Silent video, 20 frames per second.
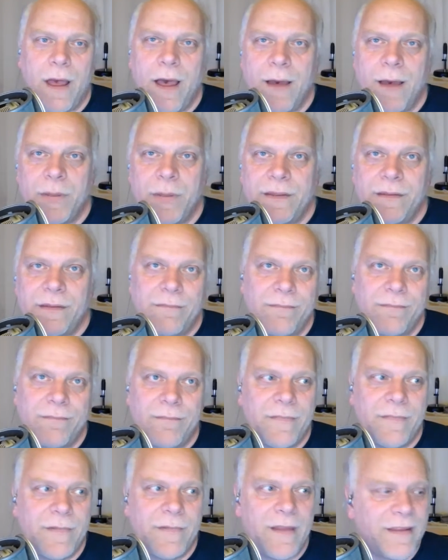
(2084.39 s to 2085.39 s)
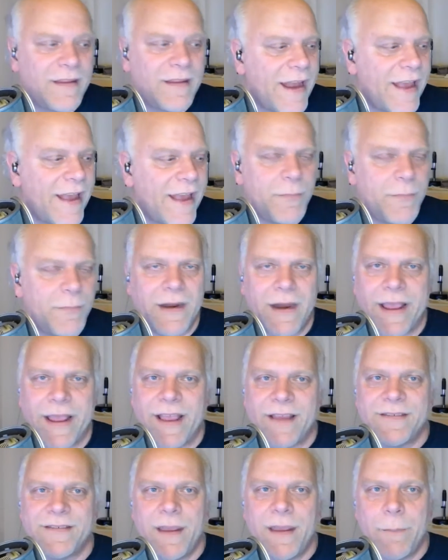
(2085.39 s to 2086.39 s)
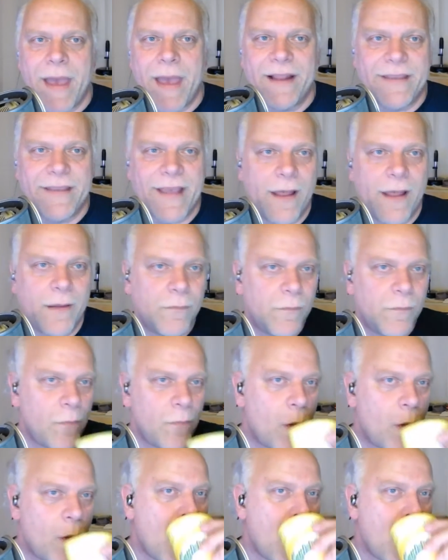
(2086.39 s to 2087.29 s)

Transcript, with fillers: uh, but at the last minute, I guess they backed out.